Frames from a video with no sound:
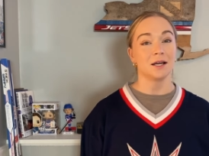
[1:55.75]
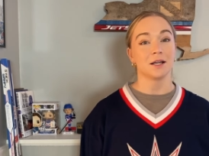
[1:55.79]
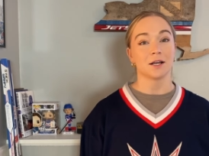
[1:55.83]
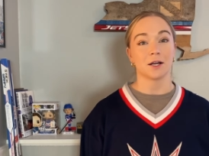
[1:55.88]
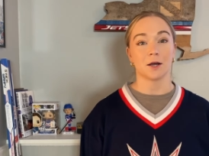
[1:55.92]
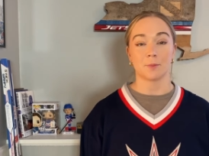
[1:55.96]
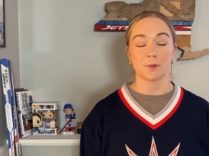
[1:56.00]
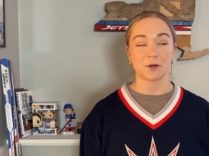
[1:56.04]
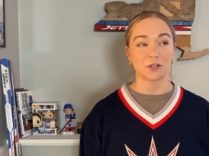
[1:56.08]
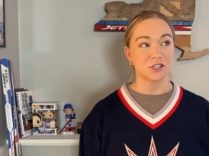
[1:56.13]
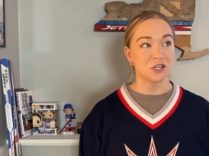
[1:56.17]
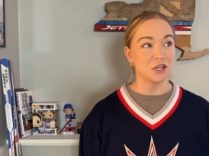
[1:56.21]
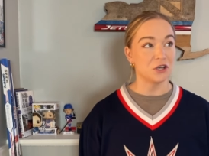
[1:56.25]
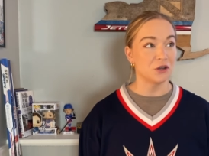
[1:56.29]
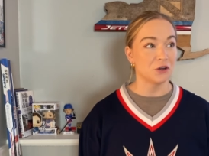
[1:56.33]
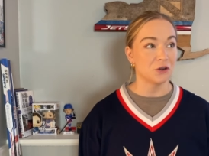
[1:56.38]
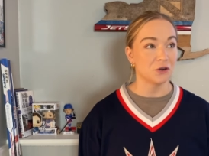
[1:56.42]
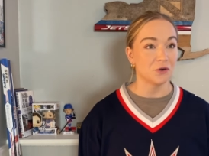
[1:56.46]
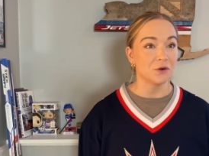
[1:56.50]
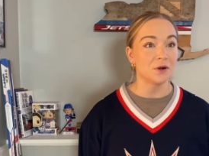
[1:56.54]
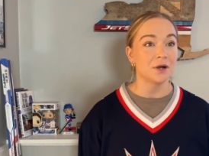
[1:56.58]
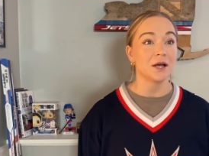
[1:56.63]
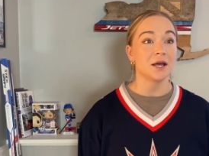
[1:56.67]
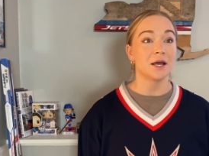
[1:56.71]
Number
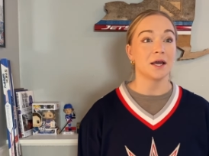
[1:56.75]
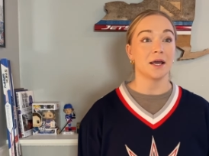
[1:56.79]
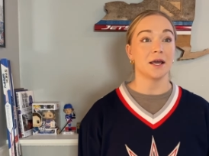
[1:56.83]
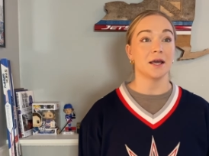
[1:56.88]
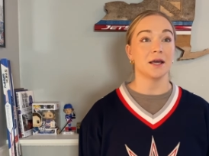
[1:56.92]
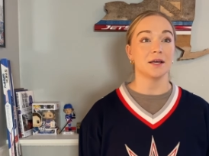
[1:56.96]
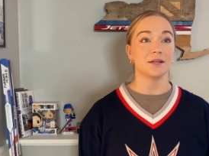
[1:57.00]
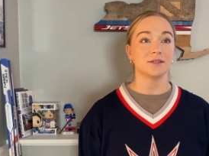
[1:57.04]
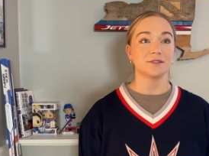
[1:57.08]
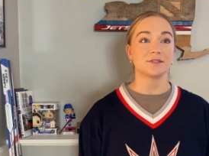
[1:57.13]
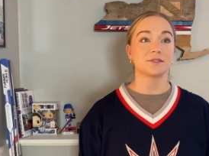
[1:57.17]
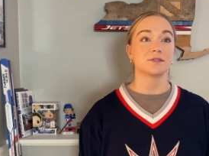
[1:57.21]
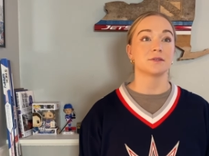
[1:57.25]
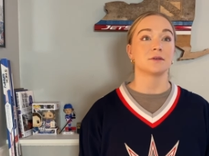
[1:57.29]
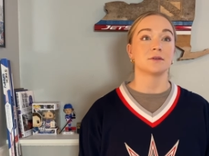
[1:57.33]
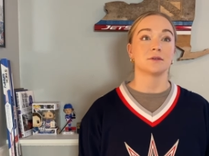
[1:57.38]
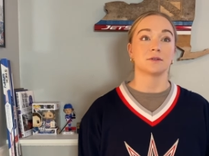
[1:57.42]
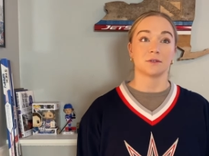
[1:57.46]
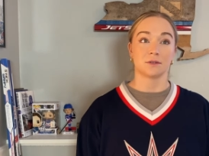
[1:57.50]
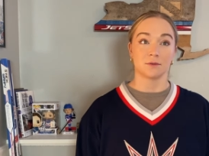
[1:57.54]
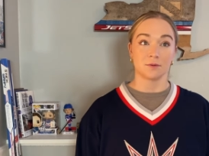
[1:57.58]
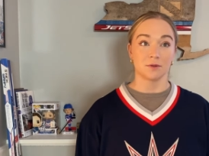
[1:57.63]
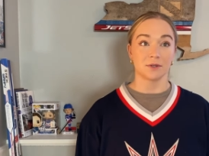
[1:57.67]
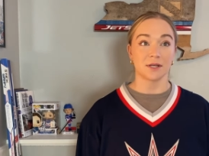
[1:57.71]
two is,
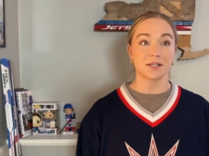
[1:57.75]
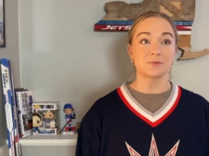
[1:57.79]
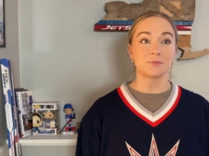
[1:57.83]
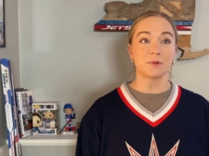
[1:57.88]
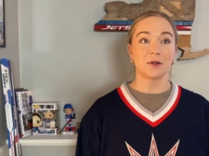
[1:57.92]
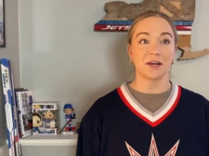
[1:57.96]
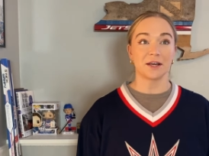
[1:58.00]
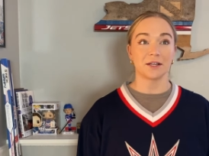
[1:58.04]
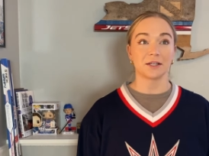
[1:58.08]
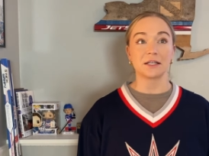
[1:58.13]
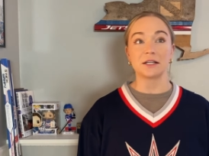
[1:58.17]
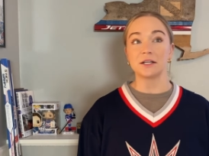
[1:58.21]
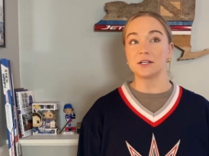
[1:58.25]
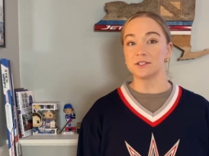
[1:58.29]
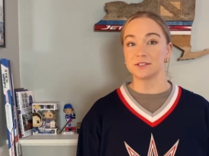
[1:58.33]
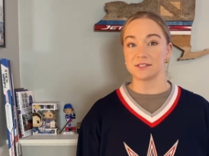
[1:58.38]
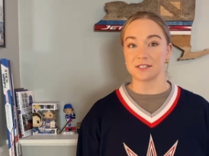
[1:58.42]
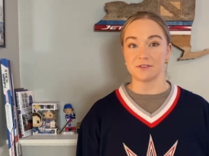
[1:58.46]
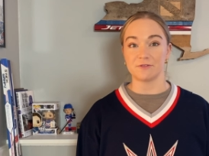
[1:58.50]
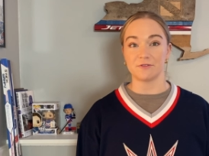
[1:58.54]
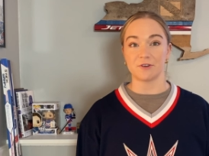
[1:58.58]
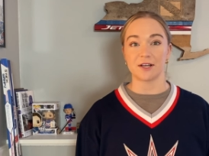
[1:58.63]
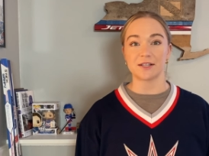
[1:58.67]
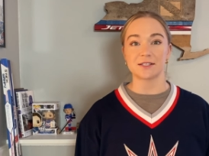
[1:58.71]
let's play a little
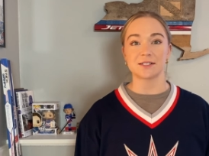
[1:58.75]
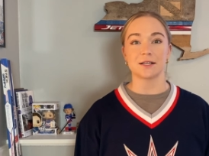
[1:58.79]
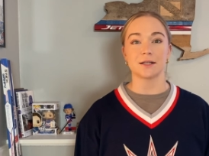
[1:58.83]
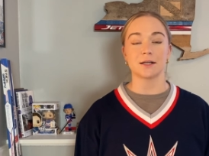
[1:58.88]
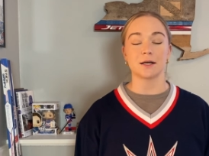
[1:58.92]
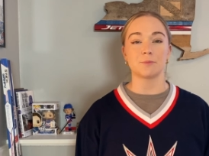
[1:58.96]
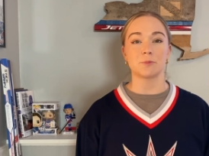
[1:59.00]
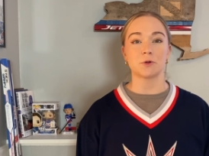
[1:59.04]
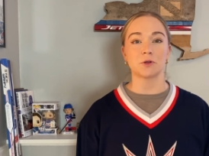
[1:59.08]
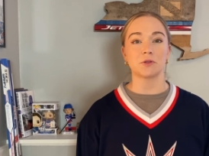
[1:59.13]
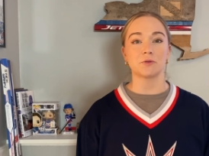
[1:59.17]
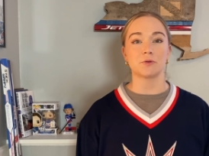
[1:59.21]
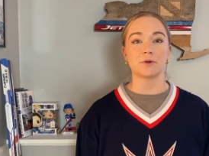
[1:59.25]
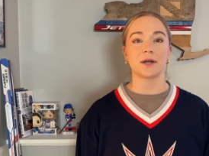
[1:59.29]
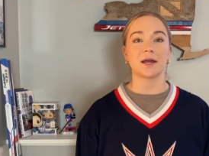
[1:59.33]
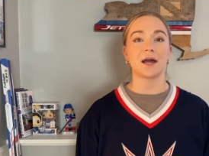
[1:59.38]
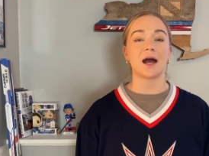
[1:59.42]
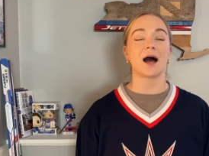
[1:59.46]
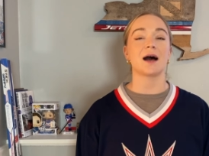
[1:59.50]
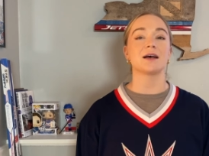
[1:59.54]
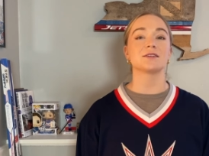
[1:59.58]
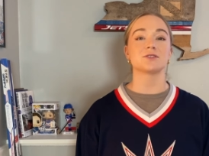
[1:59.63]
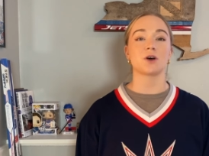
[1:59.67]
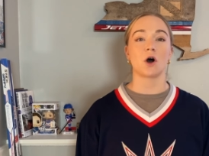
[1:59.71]
defense. And number three,
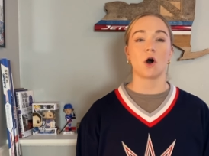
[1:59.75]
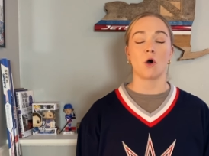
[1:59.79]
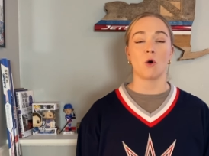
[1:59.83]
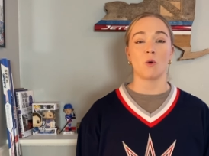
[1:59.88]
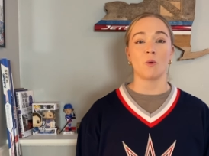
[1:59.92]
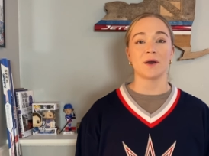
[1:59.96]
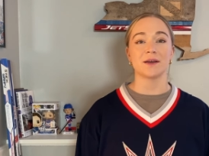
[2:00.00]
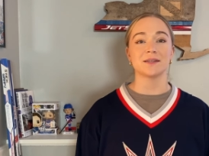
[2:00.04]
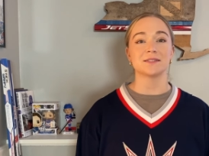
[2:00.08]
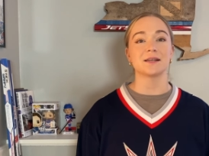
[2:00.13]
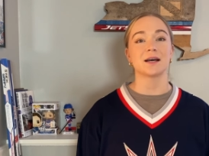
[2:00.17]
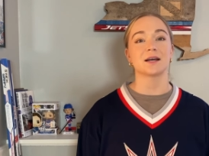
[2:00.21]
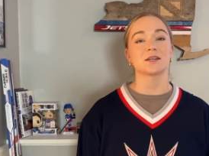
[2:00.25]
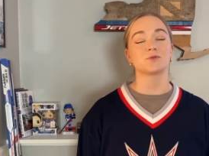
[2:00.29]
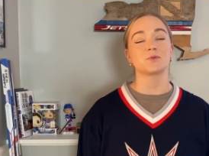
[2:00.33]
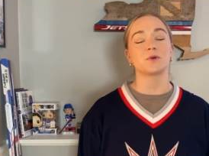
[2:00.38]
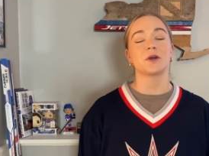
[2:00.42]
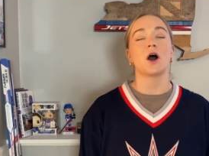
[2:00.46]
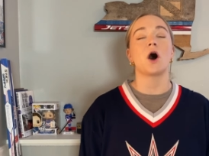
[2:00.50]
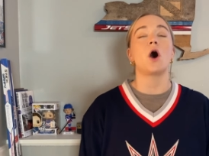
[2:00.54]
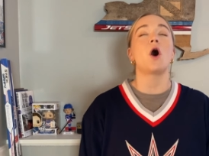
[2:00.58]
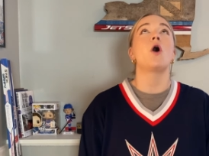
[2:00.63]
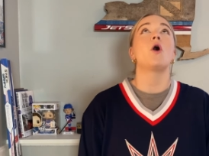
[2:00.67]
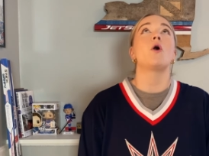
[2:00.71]
as always, as
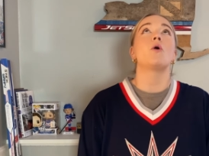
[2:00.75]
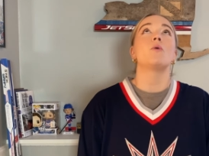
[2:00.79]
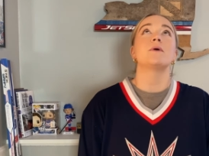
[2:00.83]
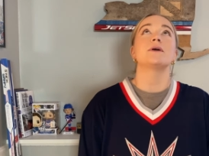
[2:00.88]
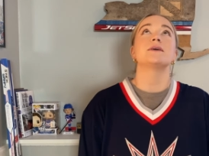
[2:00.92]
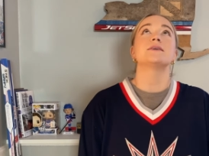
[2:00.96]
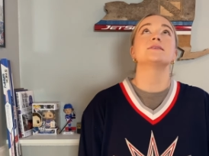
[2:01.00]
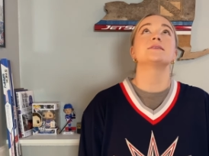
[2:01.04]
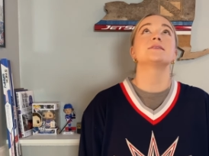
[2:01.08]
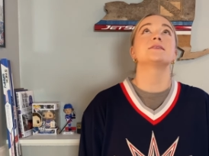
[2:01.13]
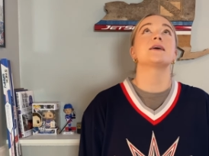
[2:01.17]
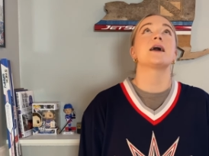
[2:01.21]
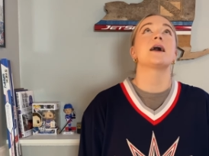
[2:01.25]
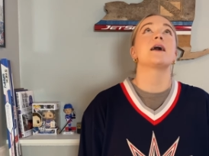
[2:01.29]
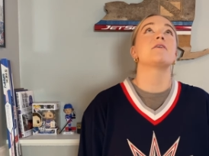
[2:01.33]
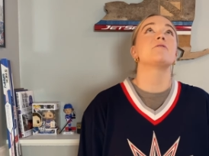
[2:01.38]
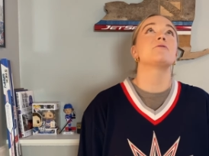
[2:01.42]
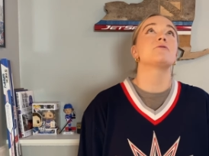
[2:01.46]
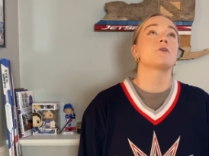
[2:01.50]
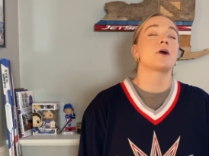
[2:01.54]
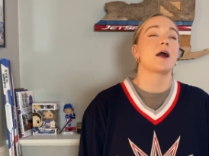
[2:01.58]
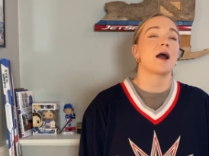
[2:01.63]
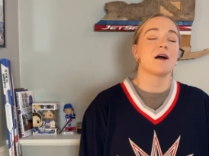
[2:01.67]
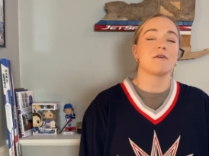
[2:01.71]
we always say
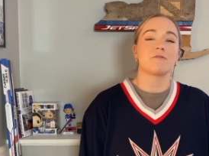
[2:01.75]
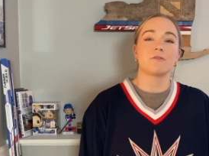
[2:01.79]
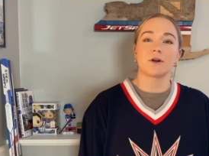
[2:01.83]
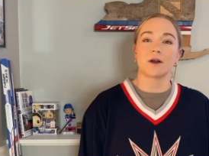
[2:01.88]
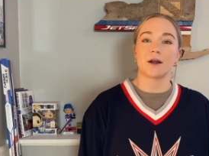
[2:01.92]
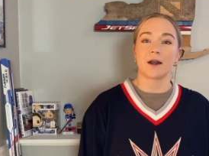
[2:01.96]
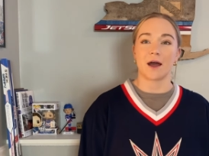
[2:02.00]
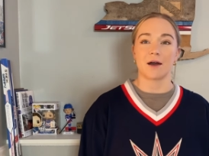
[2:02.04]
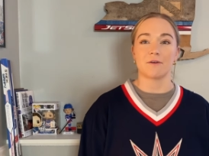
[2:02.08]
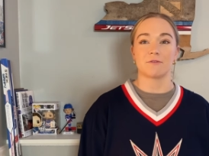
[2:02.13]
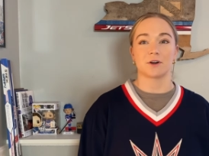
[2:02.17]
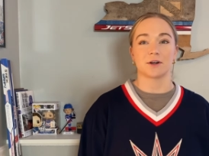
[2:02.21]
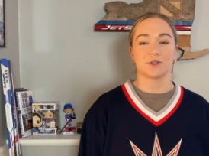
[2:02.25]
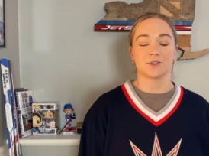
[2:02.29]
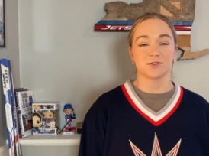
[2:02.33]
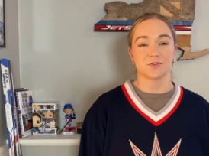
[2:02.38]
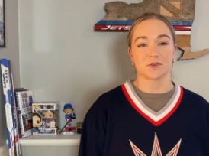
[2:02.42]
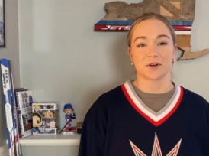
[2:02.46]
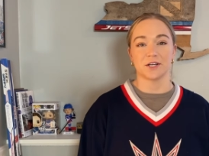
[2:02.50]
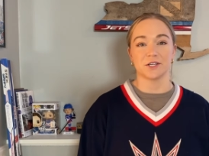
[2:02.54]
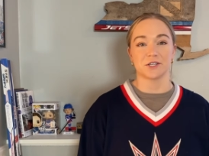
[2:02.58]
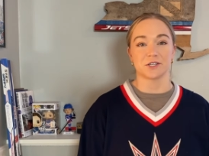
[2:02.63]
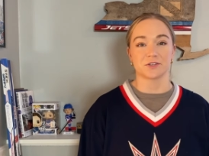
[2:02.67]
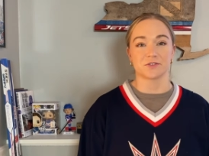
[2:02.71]
forever and ever as
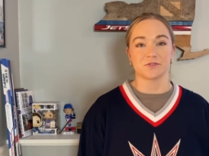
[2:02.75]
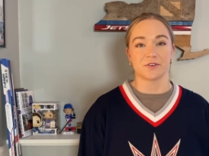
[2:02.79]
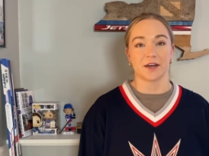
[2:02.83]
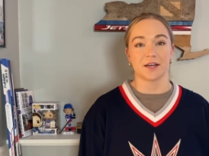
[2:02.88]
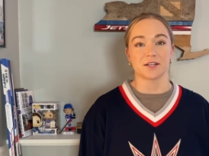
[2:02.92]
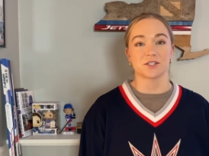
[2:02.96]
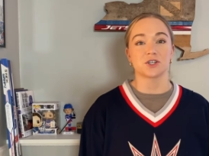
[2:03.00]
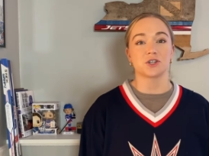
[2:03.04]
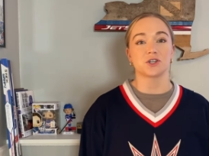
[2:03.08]
Rangers fans,